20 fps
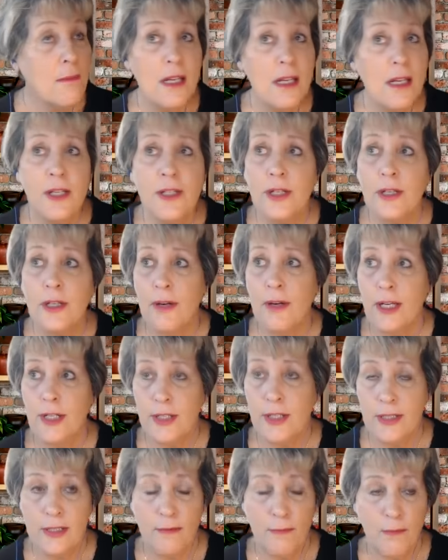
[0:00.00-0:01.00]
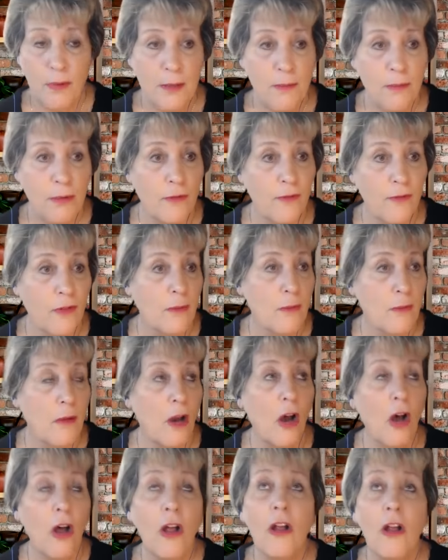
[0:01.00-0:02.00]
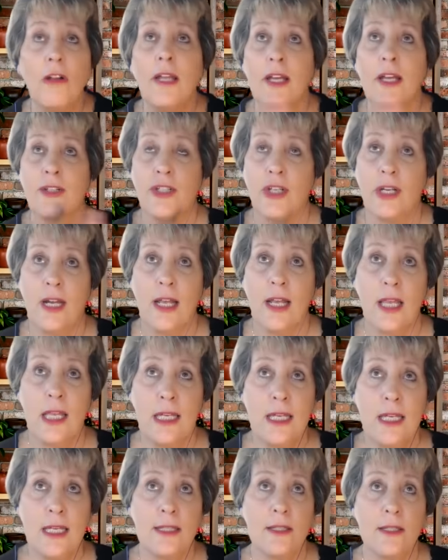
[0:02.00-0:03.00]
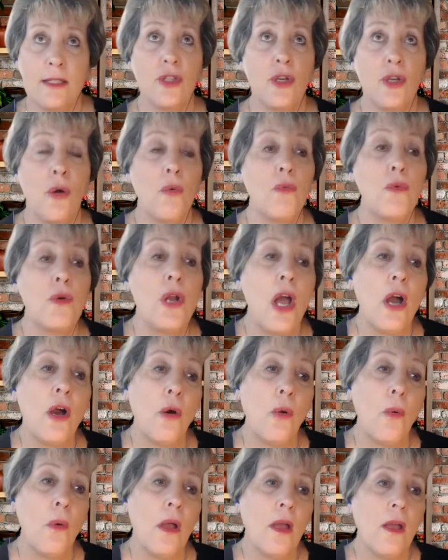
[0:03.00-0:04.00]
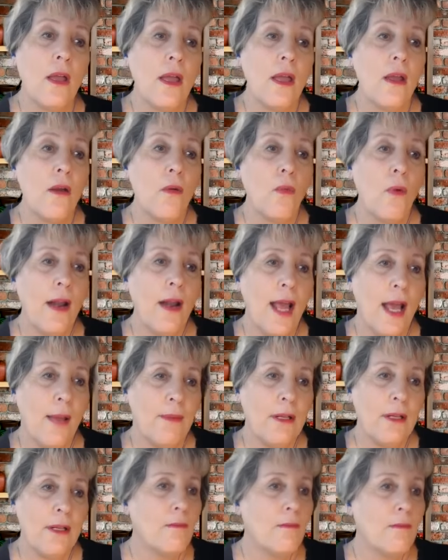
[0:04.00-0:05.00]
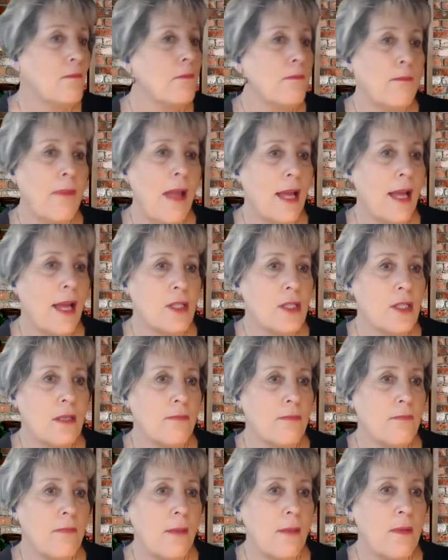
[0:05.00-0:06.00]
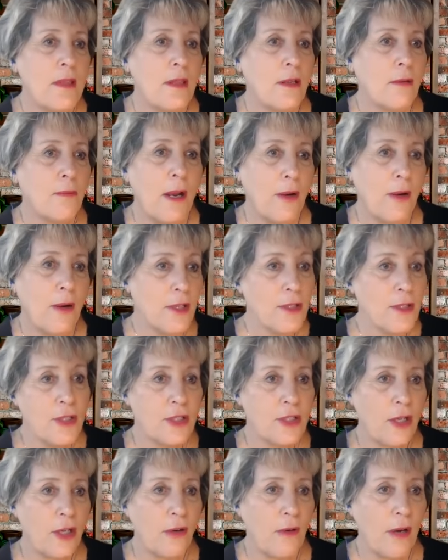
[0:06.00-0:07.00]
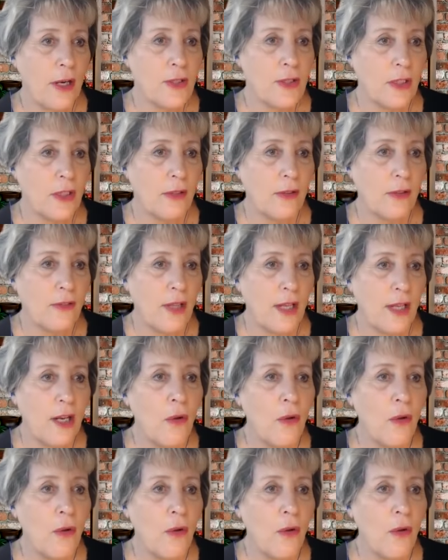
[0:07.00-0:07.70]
many generations of people from all nationalities don't know what happened past maybe their parents' generation. They